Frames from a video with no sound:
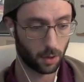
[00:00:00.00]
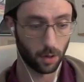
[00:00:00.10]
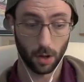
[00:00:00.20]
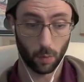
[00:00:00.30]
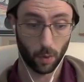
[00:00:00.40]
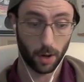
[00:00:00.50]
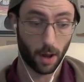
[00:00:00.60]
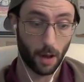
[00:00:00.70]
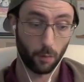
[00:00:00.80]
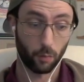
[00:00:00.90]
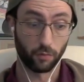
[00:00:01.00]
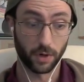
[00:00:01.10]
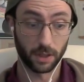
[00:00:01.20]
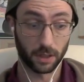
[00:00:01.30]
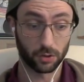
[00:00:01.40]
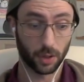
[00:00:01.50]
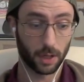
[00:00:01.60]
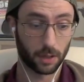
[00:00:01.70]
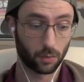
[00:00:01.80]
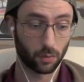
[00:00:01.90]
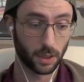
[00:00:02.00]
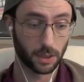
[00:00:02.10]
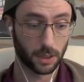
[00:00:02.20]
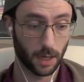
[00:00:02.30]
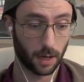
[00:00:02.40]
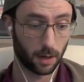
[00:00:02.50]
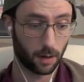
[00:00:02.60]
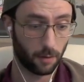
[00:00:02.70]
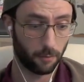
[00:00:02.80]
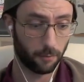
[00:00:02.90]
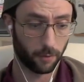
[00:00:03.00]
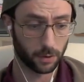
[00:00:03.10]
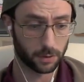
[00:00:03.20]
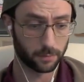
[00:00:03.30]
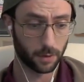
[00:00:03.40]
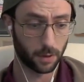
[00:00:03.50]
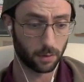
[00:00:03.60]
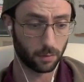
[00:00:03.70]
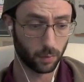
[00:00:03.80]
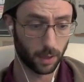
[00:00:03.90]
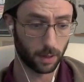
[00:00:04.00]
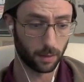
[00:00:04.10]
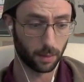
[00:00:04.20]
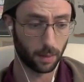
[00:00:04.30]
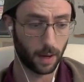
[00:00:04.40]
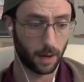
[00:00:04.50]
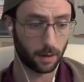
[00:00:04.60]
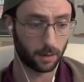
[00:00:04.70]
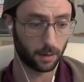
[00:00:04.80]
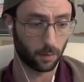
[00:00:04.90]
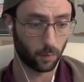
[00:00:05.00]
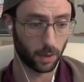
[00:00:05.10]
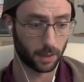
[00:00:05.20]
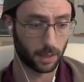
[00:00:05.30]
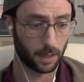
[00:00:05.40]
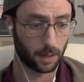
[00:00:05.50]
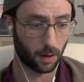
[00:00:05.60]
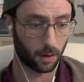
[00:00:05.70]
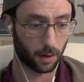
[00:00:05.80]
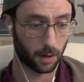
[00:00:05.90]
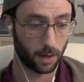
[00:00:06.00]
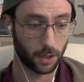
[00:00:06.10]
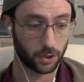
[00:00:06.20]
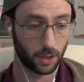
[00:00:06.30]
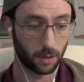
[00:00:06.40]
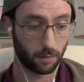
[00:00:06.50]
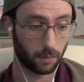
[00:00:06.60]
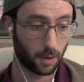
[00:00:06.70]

No, we're not really trading queens yet. First of all, we're gonna take our initiative,